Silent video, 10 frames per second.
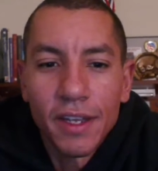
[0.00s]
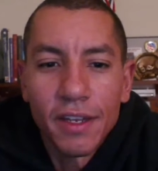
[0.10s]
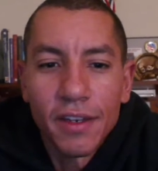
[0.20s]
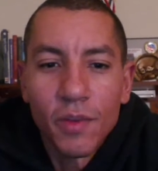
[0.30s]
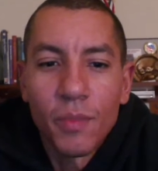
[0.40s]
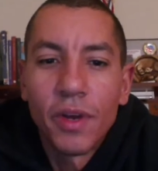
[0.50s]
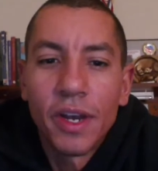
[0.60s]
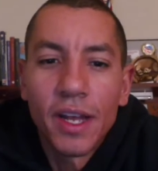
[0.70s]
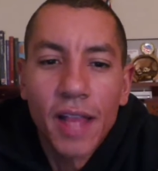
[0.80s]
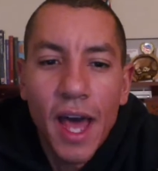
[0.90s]
you're putting
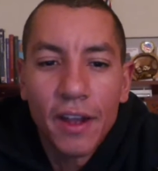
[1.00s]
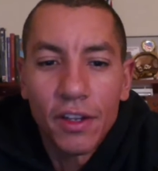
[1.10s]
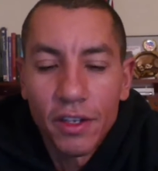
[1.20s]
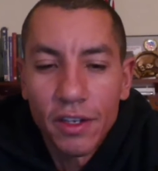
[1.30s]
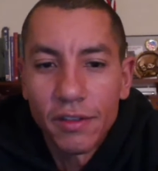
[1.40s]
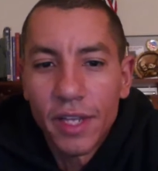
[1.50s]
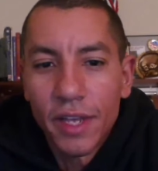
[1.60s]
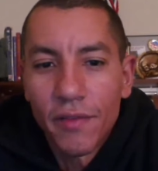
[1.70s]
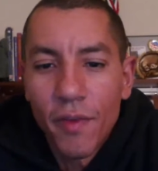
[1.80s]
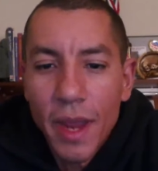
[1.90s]
a lot of good
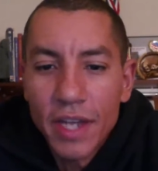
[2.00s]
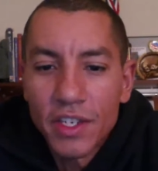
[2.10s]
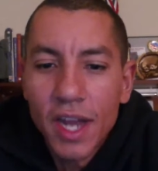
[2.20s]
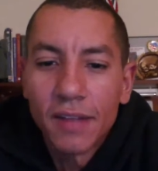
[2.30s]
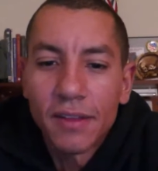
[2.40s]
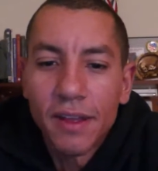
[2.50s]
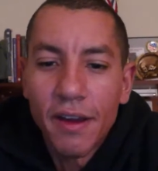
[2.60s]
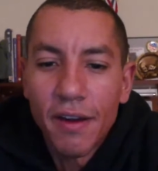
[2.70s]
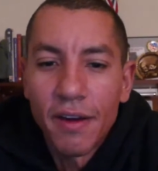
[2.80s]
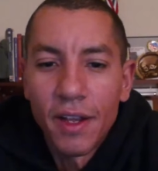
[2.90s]
information out
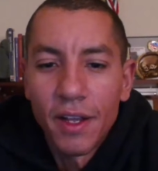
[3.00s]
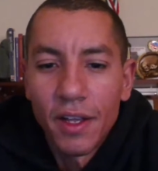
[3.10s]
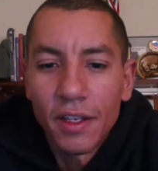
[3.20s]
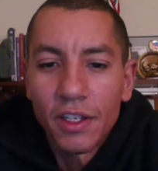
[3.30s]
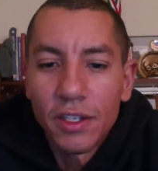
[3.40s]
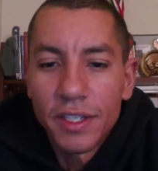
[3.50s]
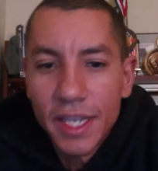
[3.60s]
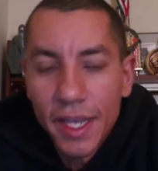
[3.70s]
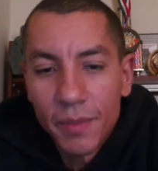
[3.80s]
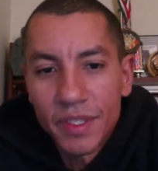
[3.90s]
there, good
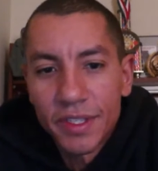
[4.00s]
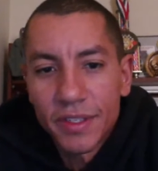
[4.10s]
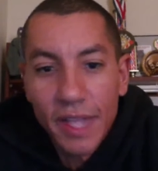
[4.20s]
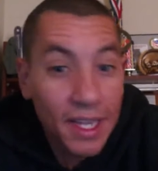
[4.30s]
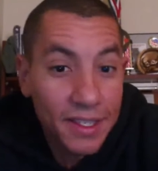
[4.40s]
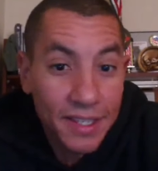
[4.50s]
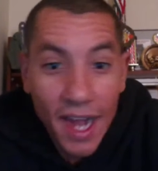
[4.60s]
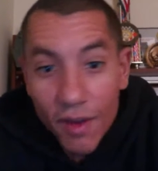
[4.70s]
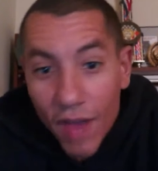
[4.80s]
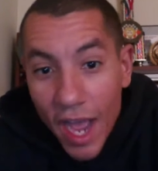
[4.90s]
tips. Like I said,
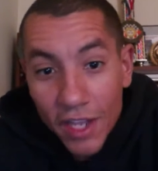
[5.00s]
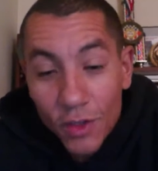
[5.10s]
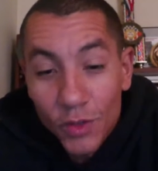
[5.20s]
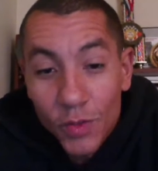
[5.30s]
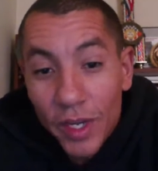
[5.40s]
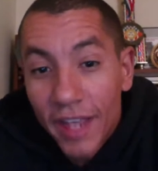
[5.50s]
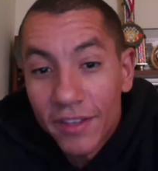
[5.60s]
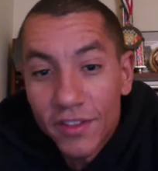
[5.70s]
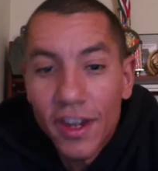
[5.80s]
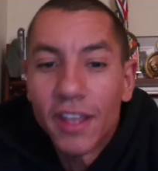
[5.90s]
I used one
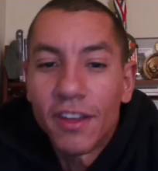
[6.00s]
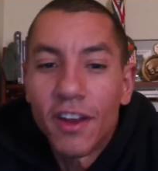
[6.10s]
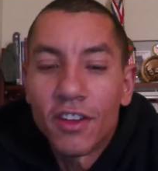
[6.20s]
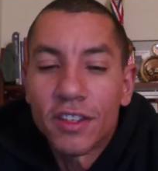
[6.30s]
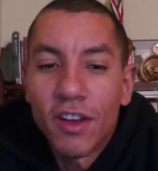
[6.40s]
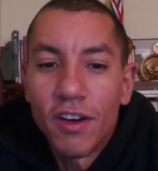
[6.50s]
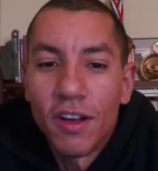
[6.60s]
yesterday, you know, so